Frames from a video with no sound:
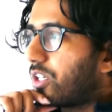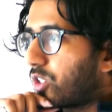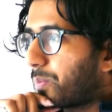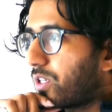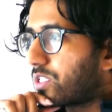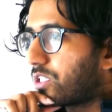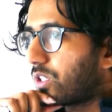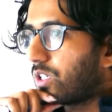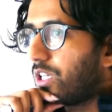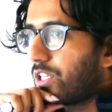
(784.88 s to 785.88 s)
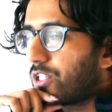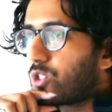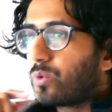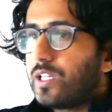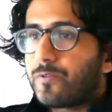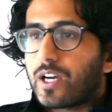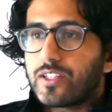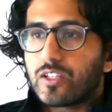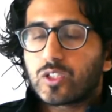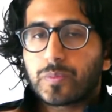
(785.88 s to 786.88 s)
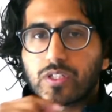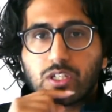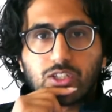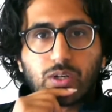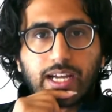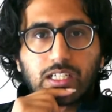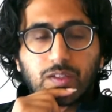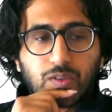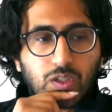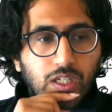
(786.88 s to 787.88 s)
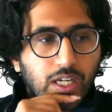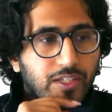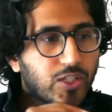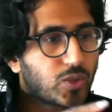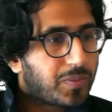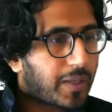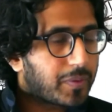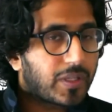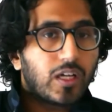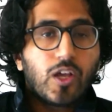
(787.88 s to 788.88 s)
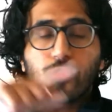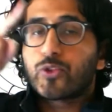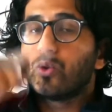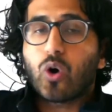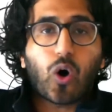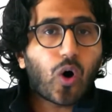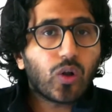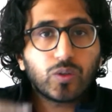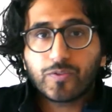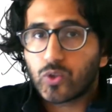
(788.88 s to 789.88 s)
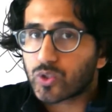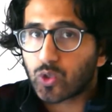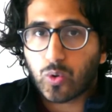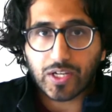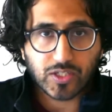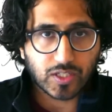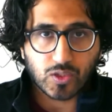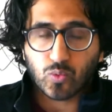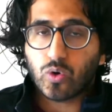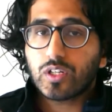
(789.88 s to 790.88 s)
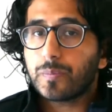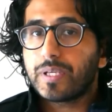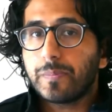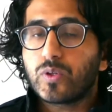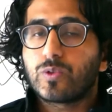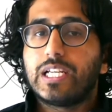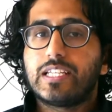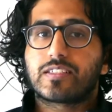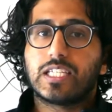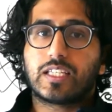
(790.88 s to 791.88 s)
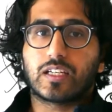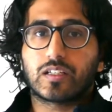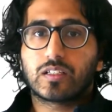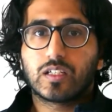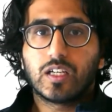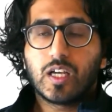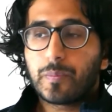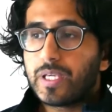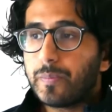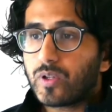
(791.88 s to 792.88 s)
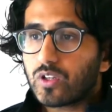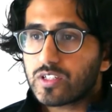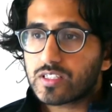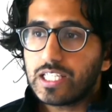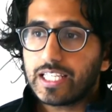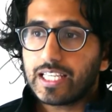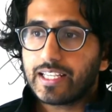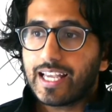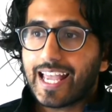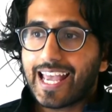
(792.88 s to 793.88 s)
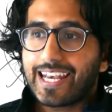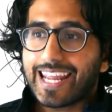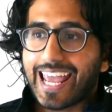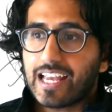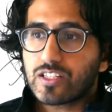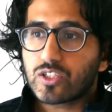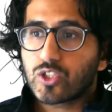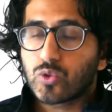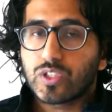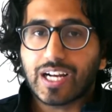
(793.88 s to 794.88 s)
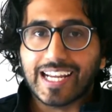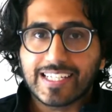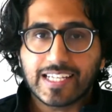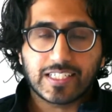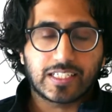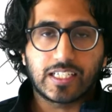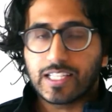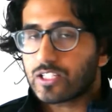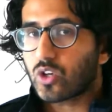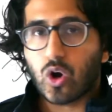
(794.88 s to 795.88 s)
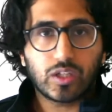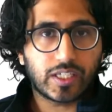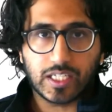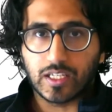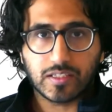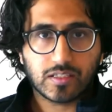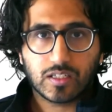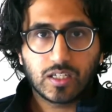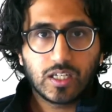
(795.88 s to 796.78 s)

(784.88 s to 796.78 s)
in the other person? Or did you really find the other person attractive? Or did you blah, blah, blah? Through all of those questions, what are people really seeking? People are seeking an answer to their identity. That's all it is.